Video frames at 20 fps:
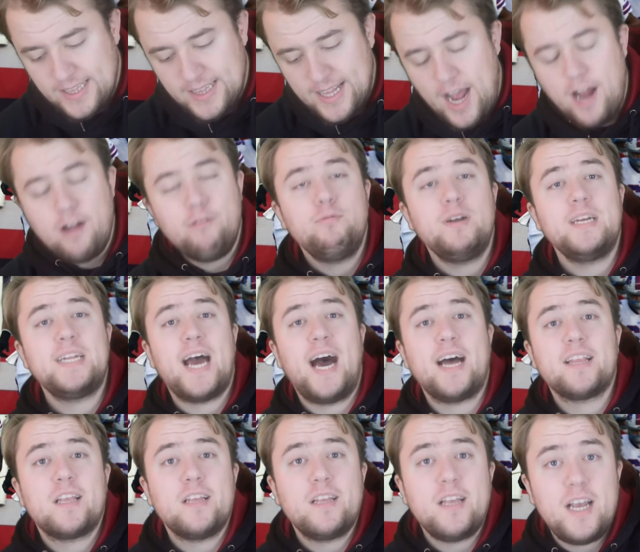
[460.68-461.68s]
Then we
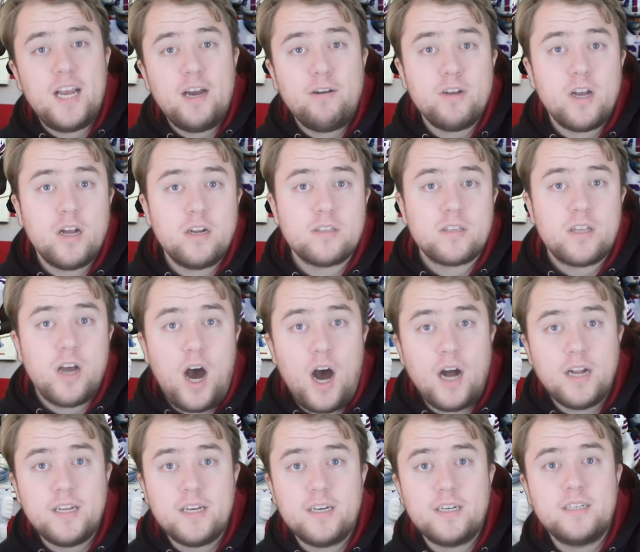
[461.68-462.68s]
got the Ariana
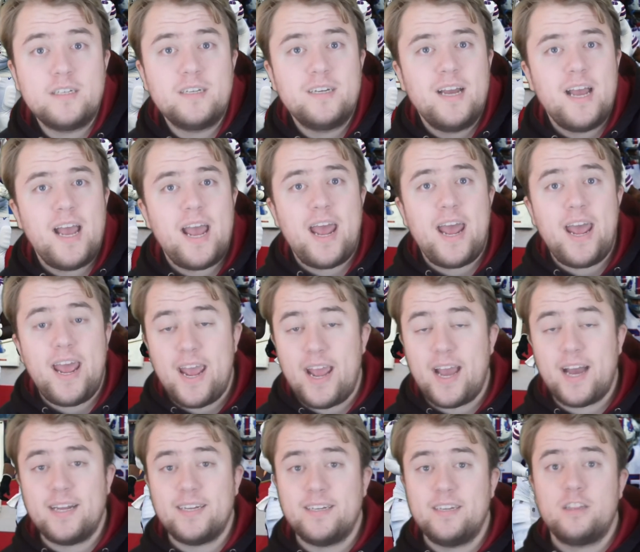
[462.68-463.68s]
Tondo,
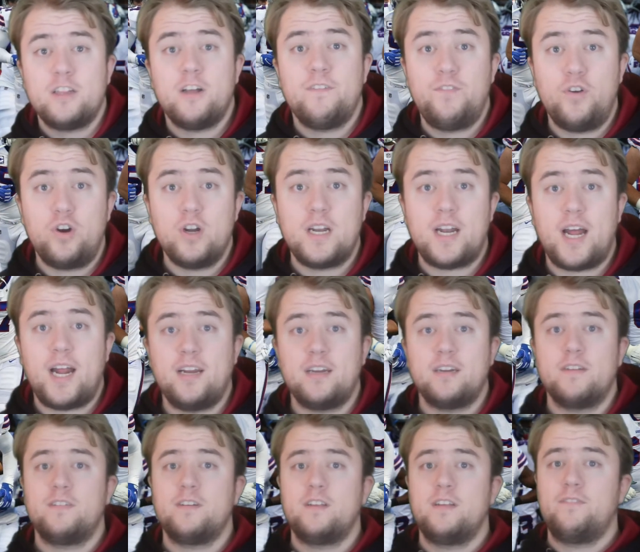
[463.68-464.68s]
and the
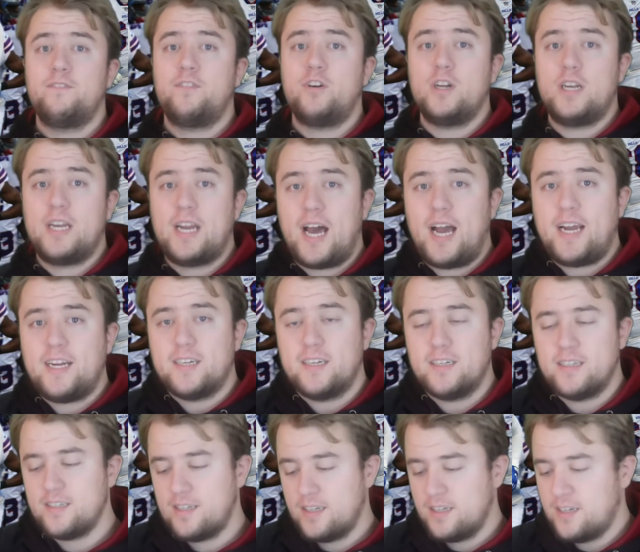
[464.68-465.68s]
49ers,
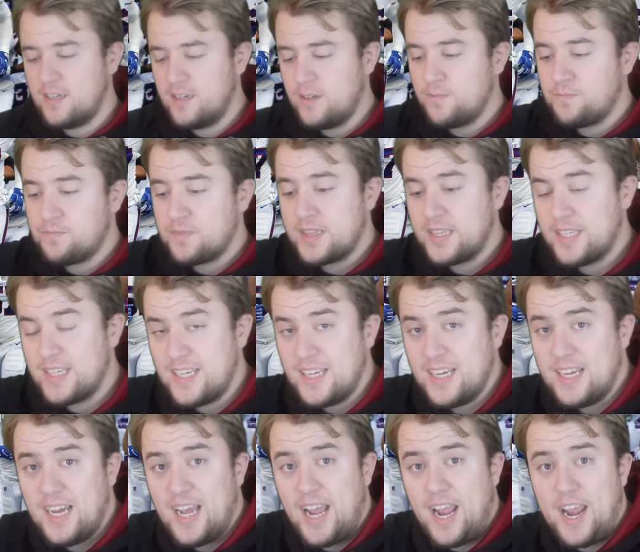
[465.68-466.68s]
49ers.
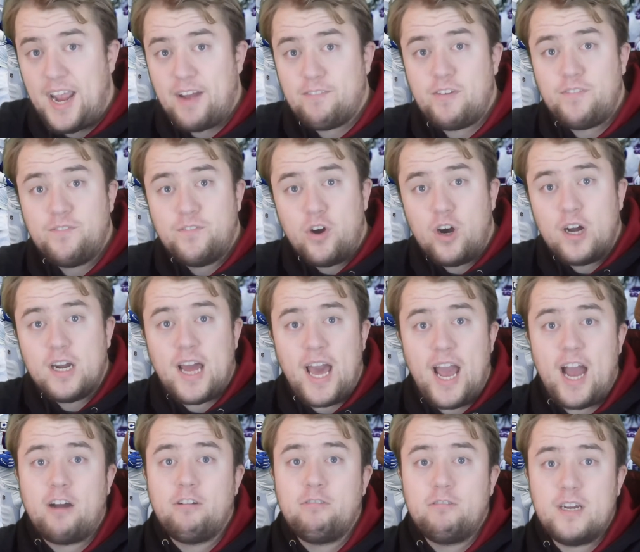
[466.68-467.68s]
And before
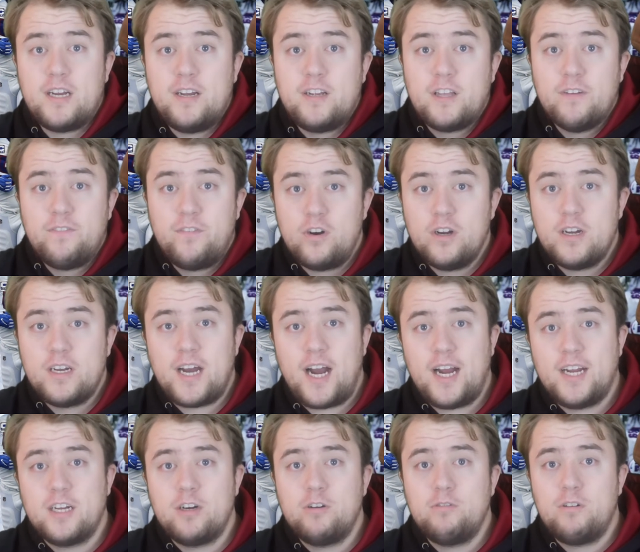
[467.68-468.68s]
last week, the
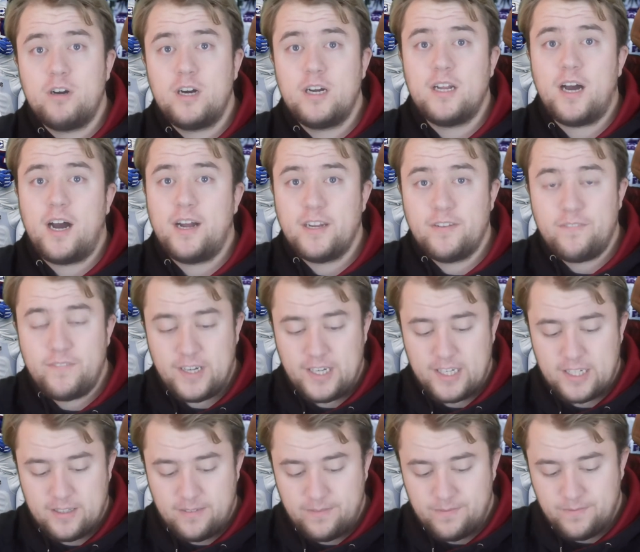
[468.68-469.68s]
49ers was
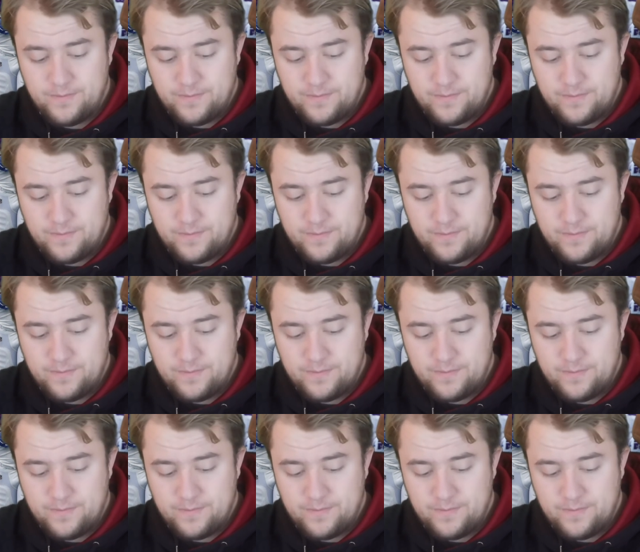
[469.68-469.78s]
undefeated.